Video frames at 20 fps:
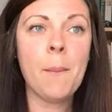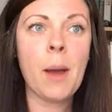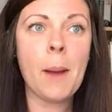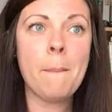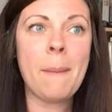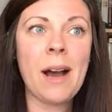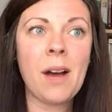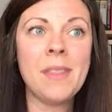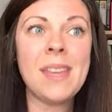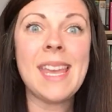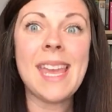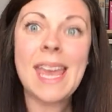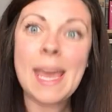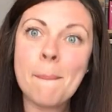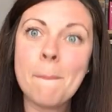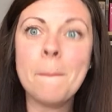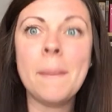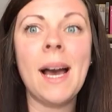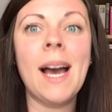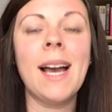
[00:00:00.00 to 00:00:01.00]
about the
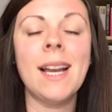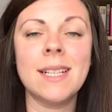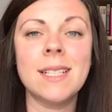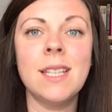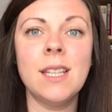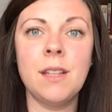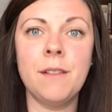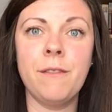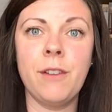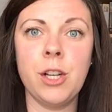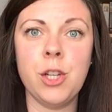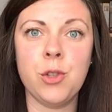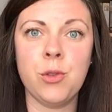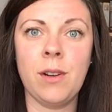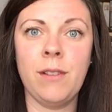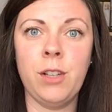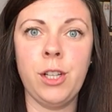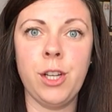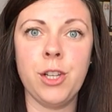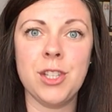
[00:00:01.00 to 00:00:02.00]
impact that the French
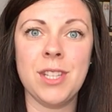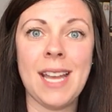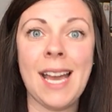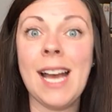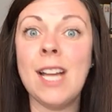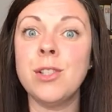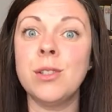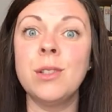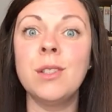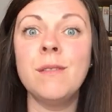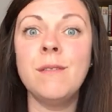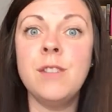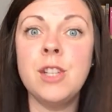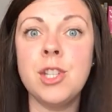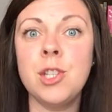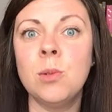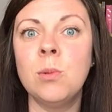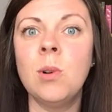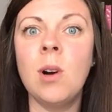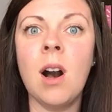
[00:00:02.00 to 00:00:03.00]
Revolution had on the
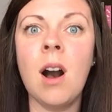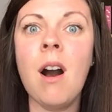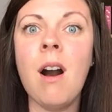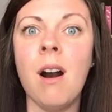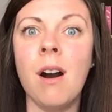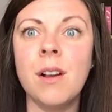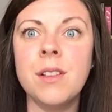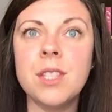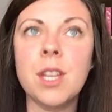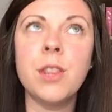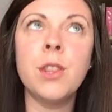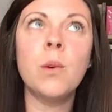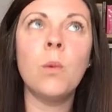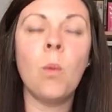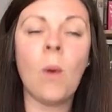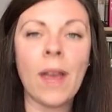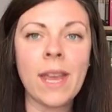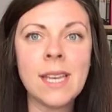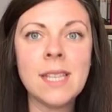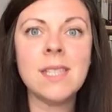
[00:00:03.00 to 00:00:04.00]
visual arts and the
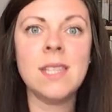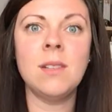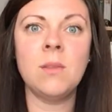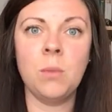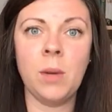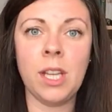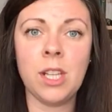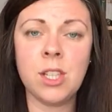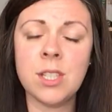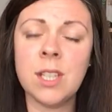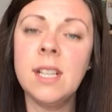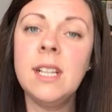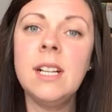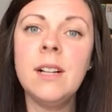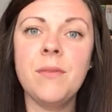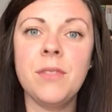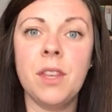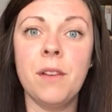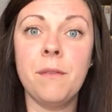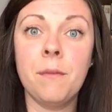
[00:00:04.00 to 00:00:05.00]
ways in which
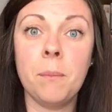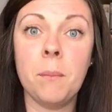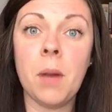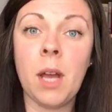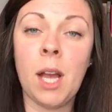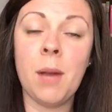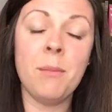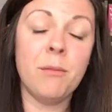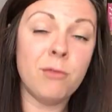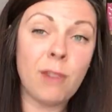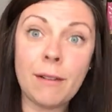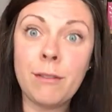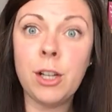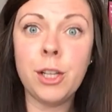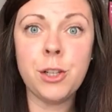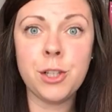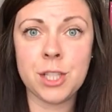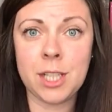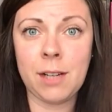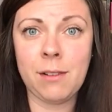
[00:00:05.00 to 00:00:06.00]
the
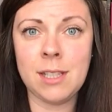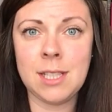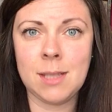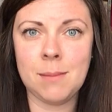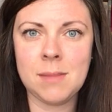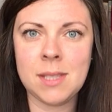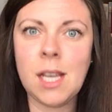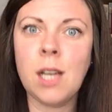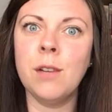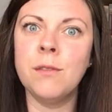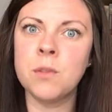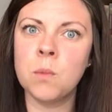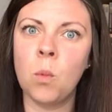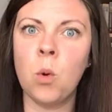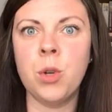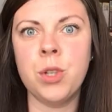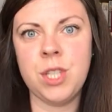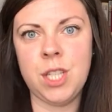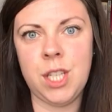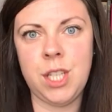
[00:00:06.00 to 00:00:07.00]
revolutionaries themselves
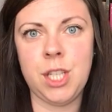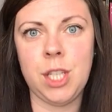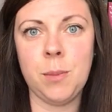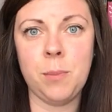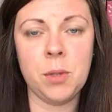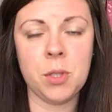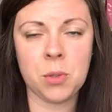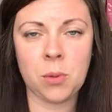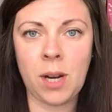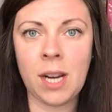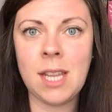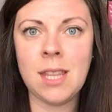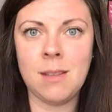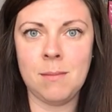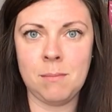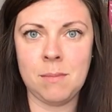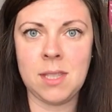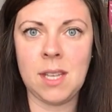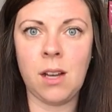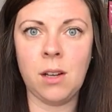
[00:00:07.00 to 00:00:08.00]
wanted to portray
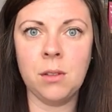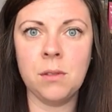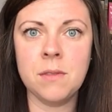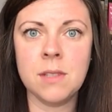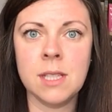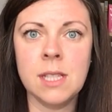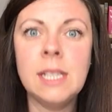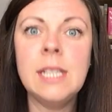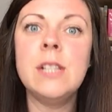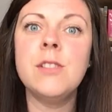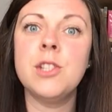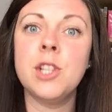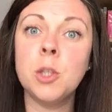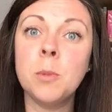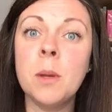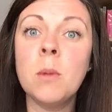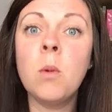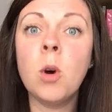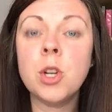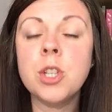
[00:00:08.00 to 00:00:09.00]
themselves. So you'll
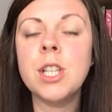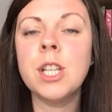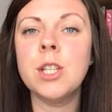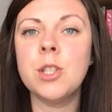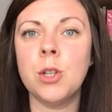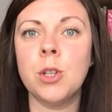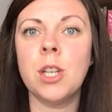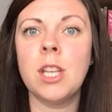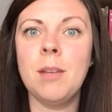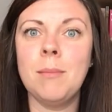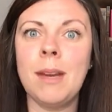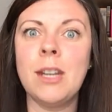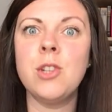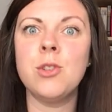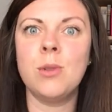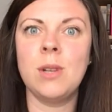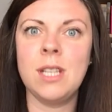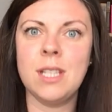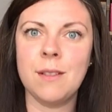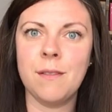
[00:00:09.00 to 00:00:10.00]
be watching a
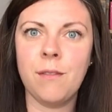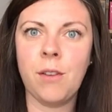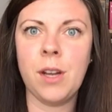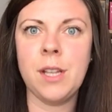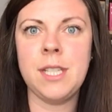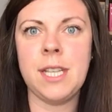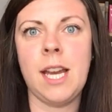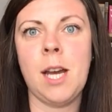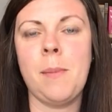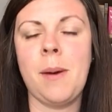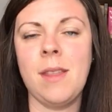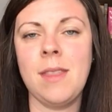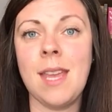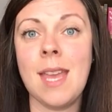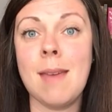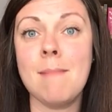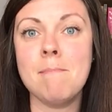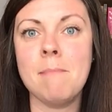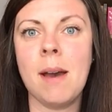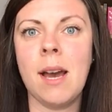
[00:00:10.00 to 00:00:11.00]
documentary to find out about the
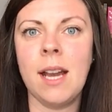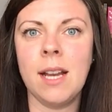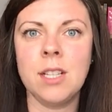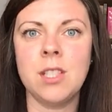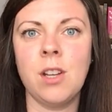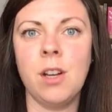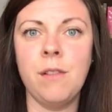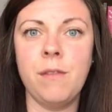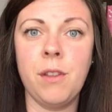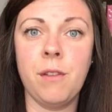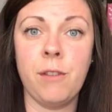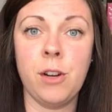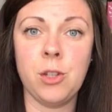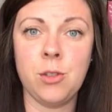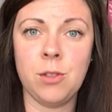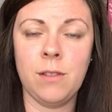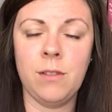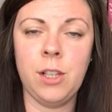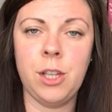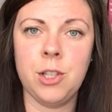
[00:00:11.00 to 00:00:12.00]
impact of the
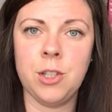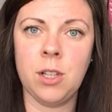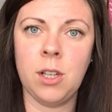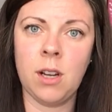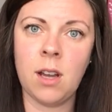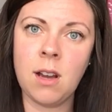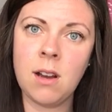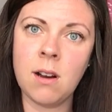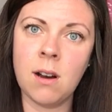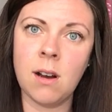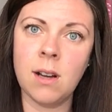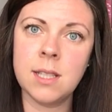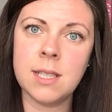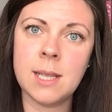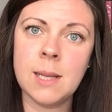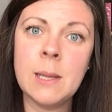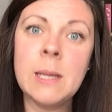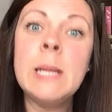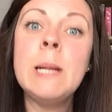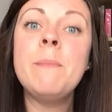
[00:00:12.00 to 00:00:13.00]
French Revolution on art.
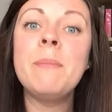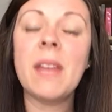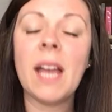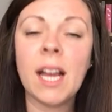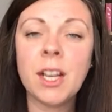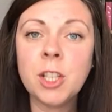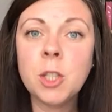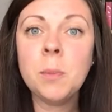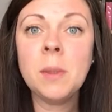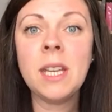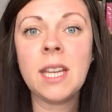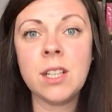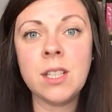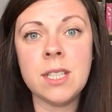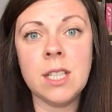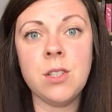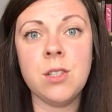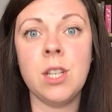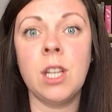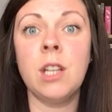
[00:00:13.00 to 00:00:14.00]
And you'll be
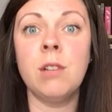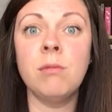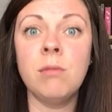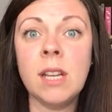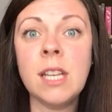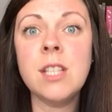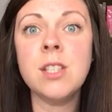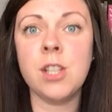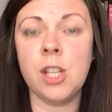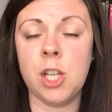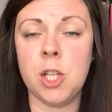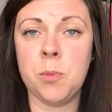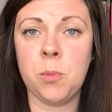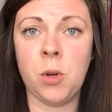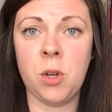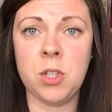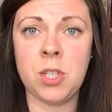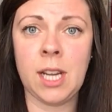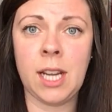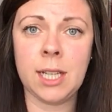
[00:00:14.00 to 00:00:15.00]
conducting a research
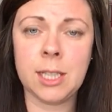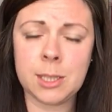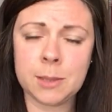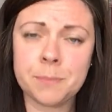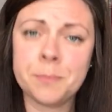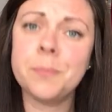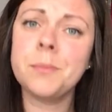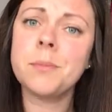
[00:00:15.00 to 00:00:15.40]
project